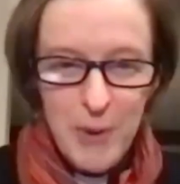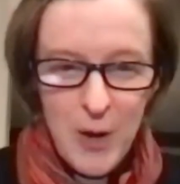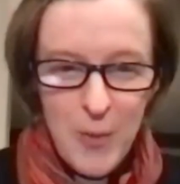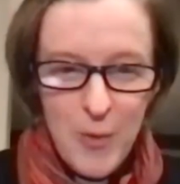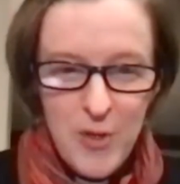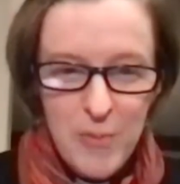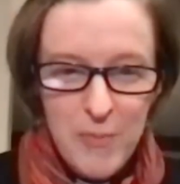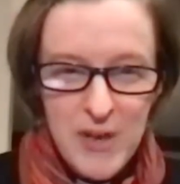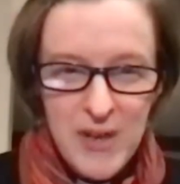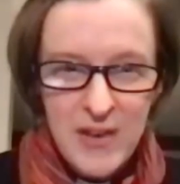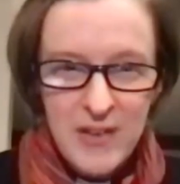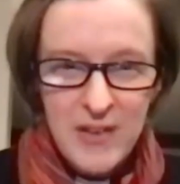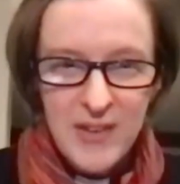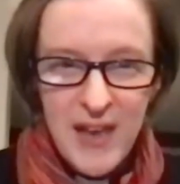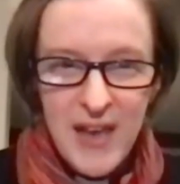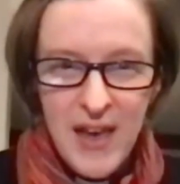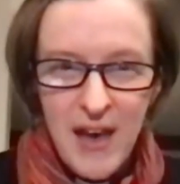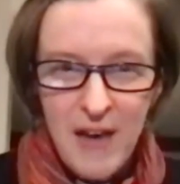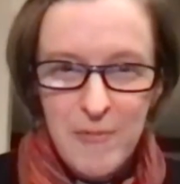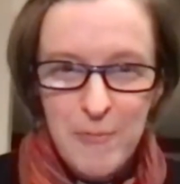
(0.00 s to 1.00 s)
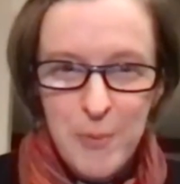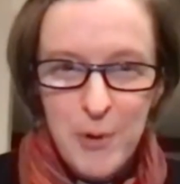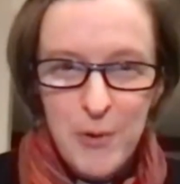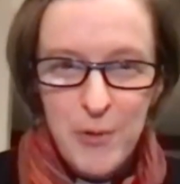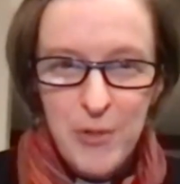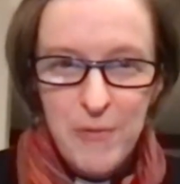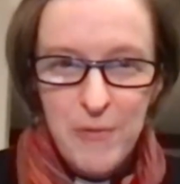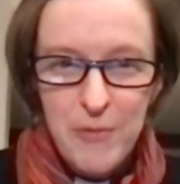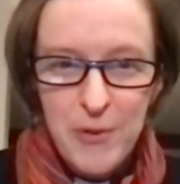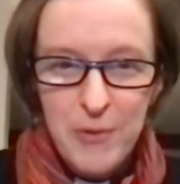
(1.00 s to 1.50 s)
with me as I have both
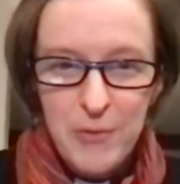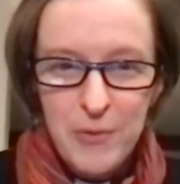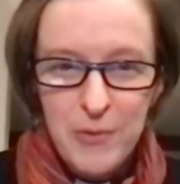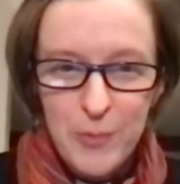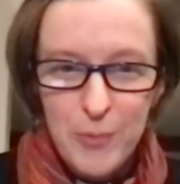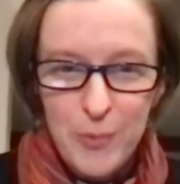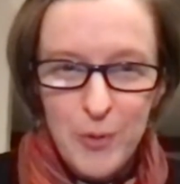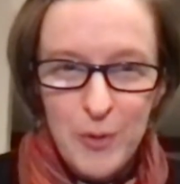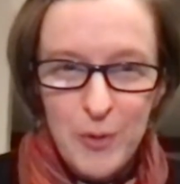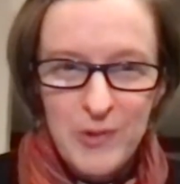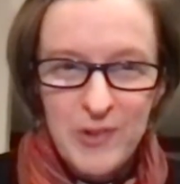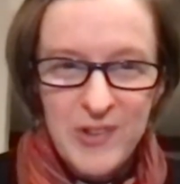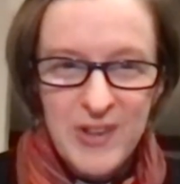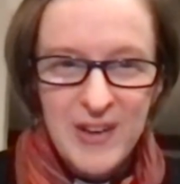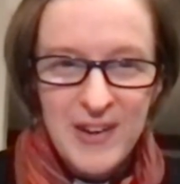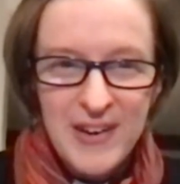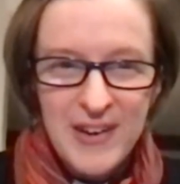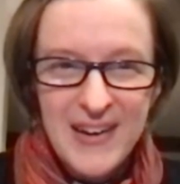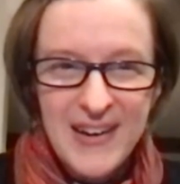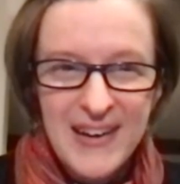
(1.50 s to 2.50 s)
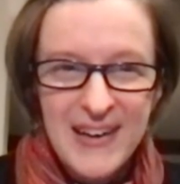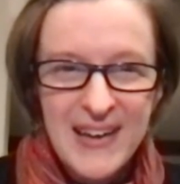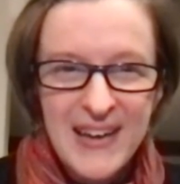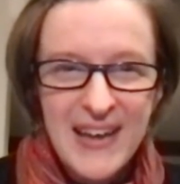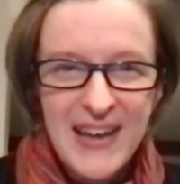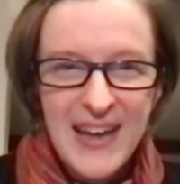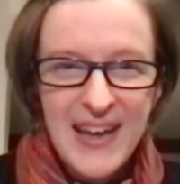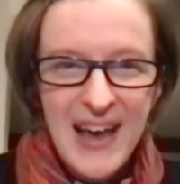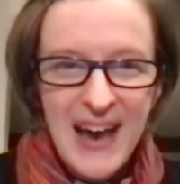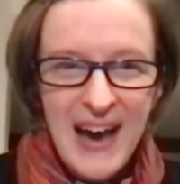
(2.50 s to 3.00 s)
of those roles here.
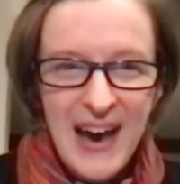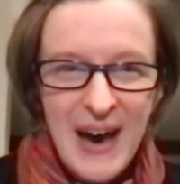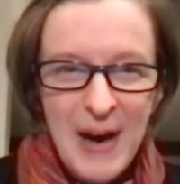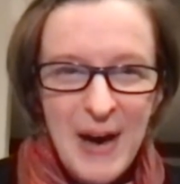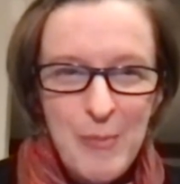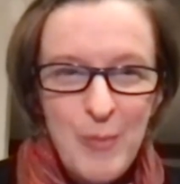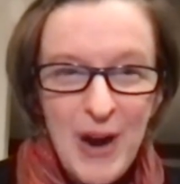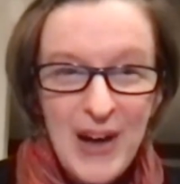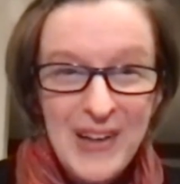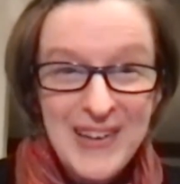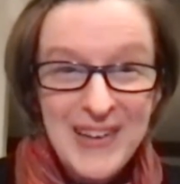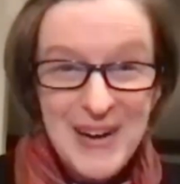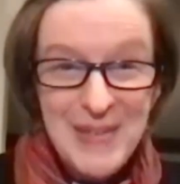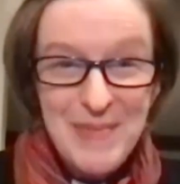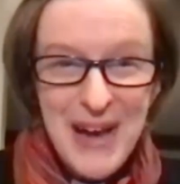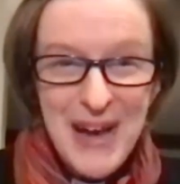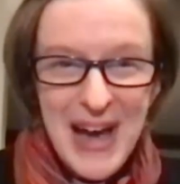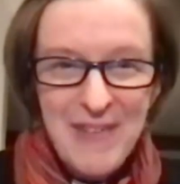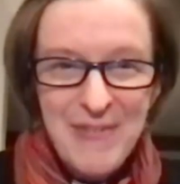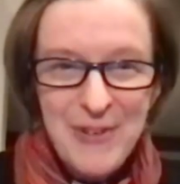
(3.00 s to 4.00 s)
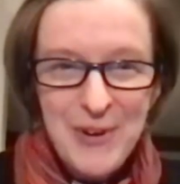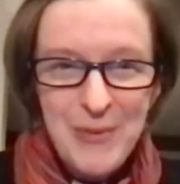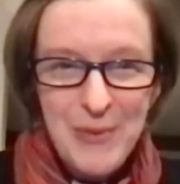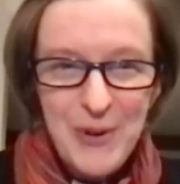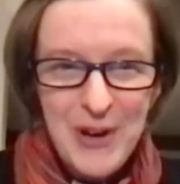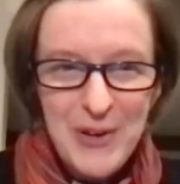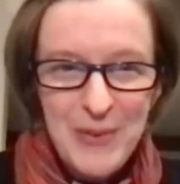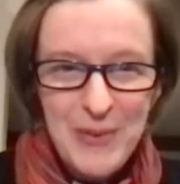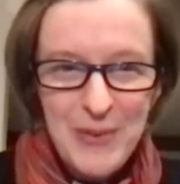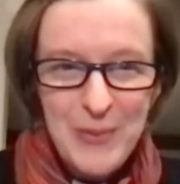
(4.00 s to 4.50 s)
Welcome,
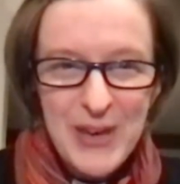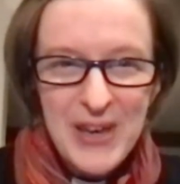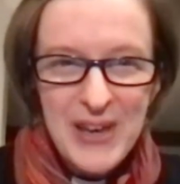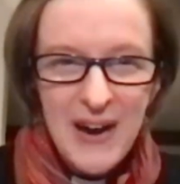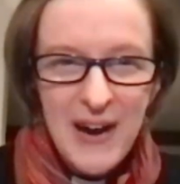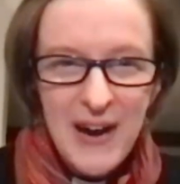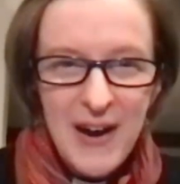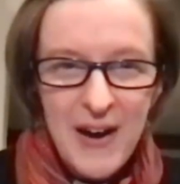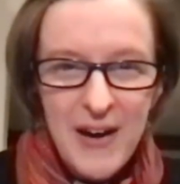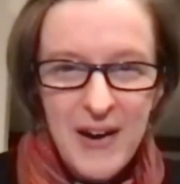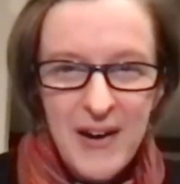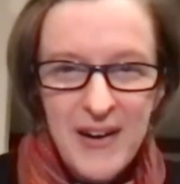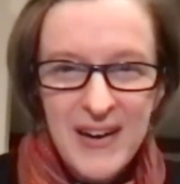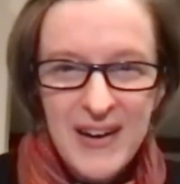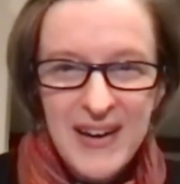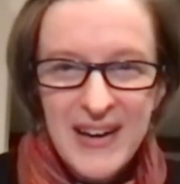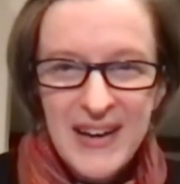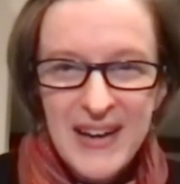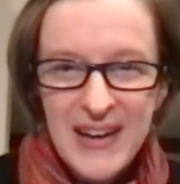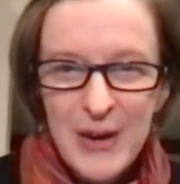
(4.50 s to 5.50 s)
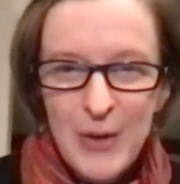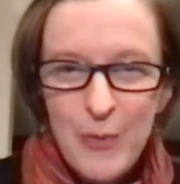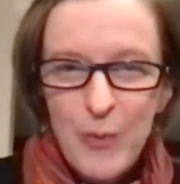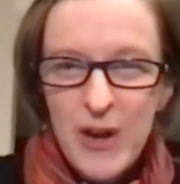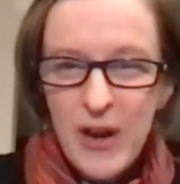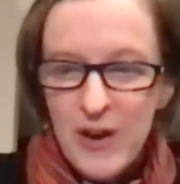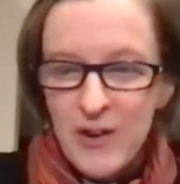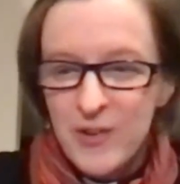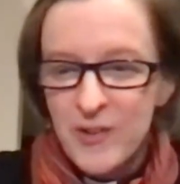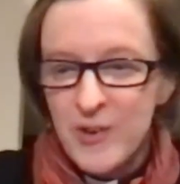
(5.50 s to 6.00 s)
everyone. We are
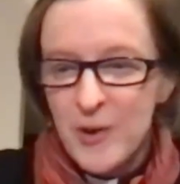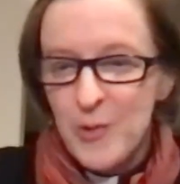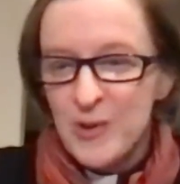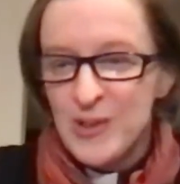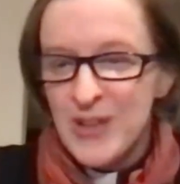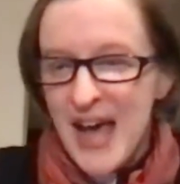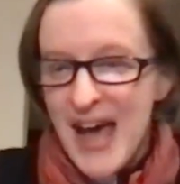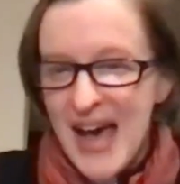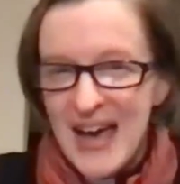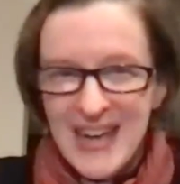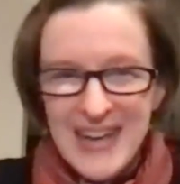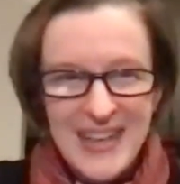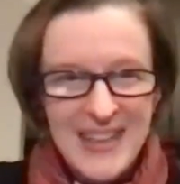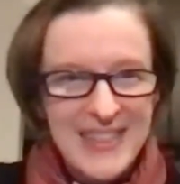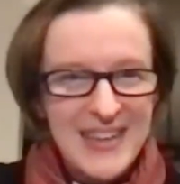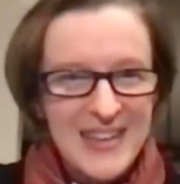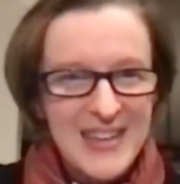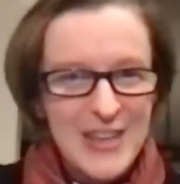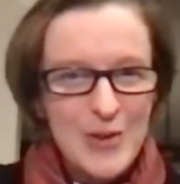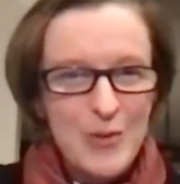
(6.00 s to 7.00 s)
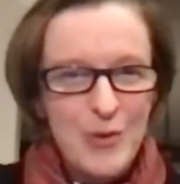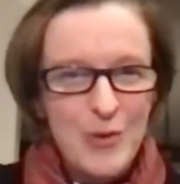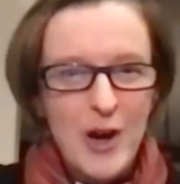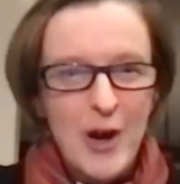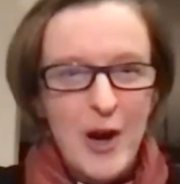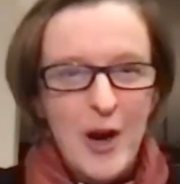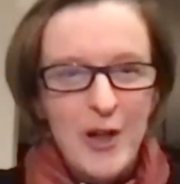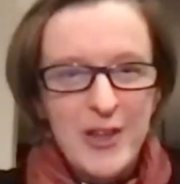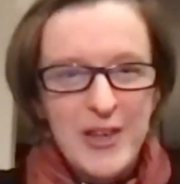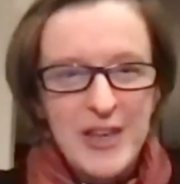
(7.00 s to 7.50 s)
so glad that you are
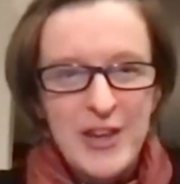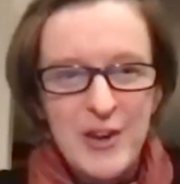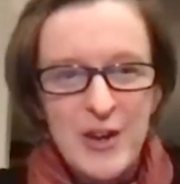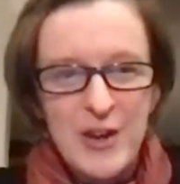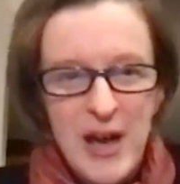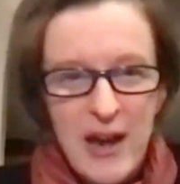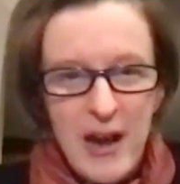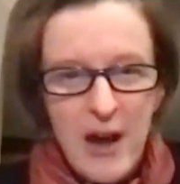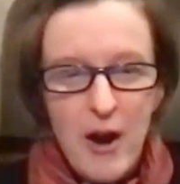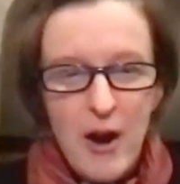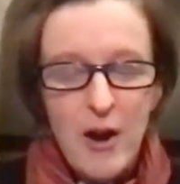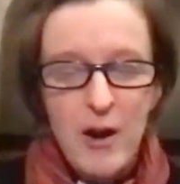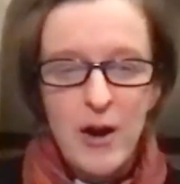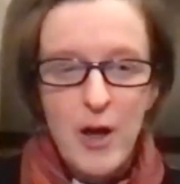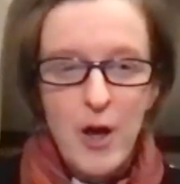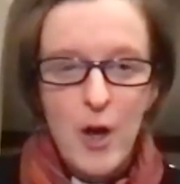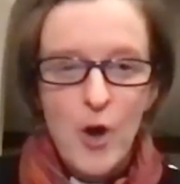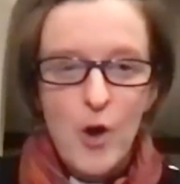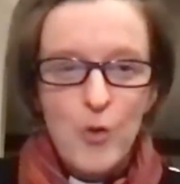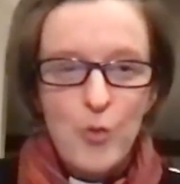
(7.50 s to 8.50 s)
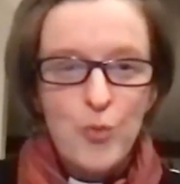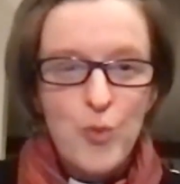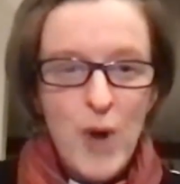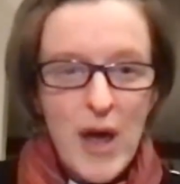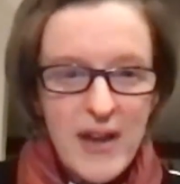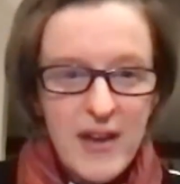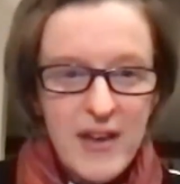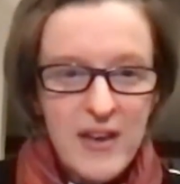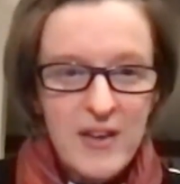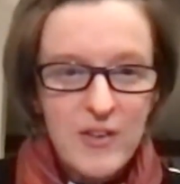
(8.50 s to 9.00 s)
all here at our
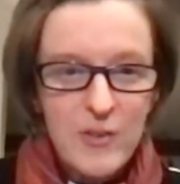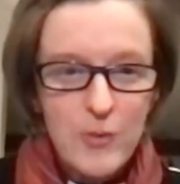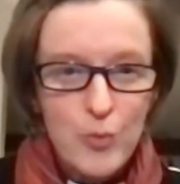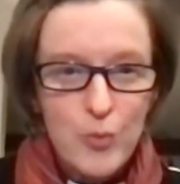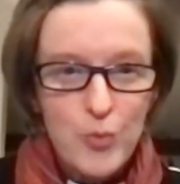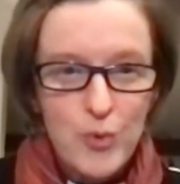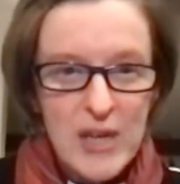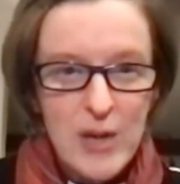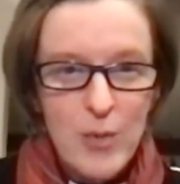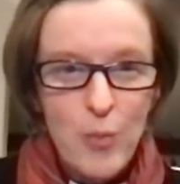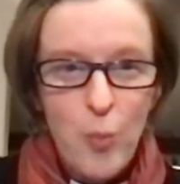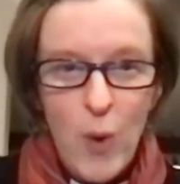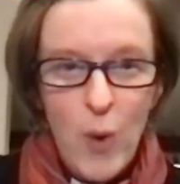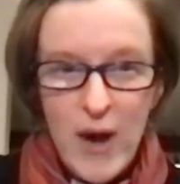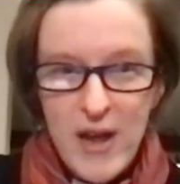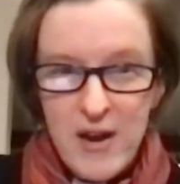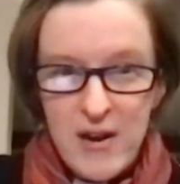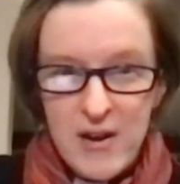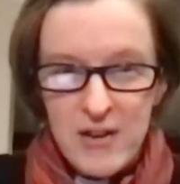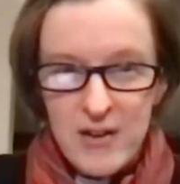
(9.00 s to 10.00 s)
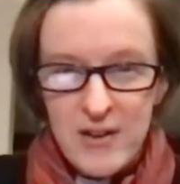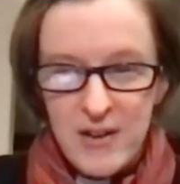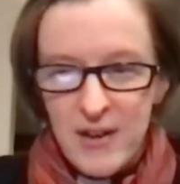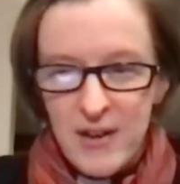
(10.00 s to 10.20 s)
Rheticus Rewired.